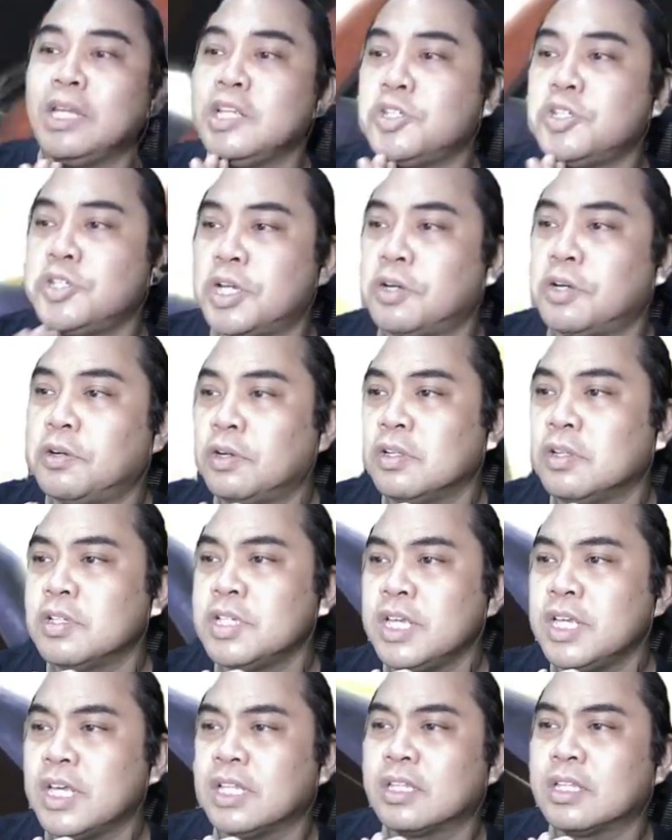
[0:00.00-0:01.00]
generals
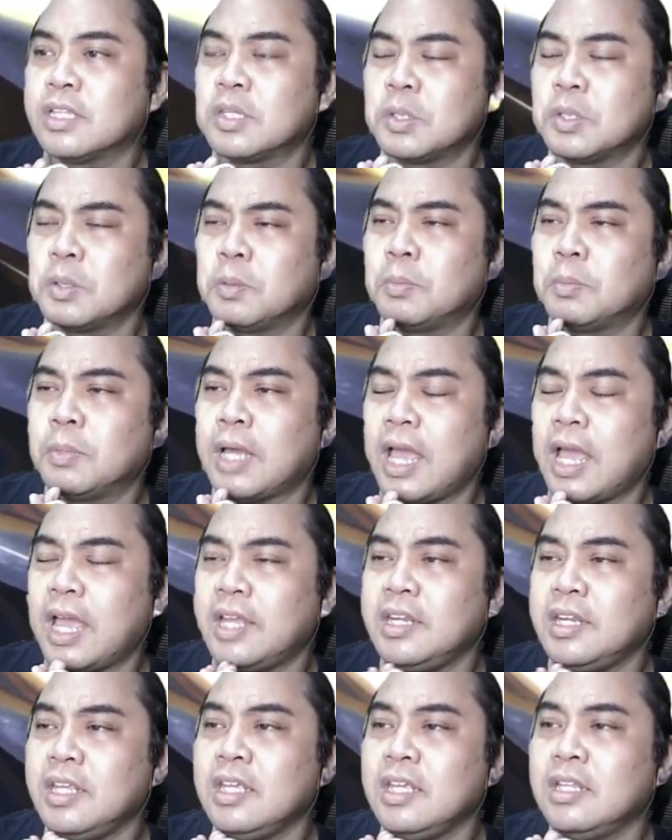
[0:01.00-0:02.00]
yet. So I
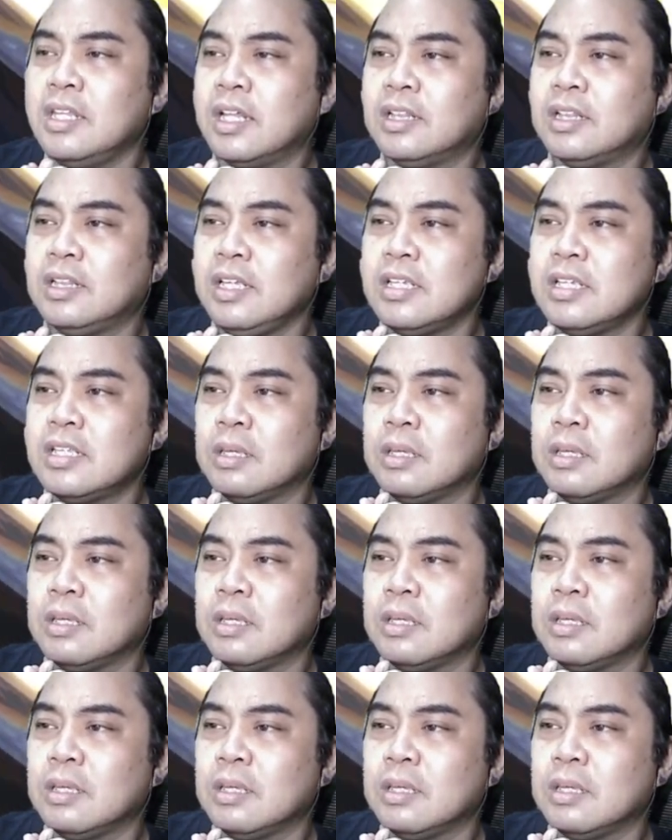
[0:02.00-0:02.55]
need at least a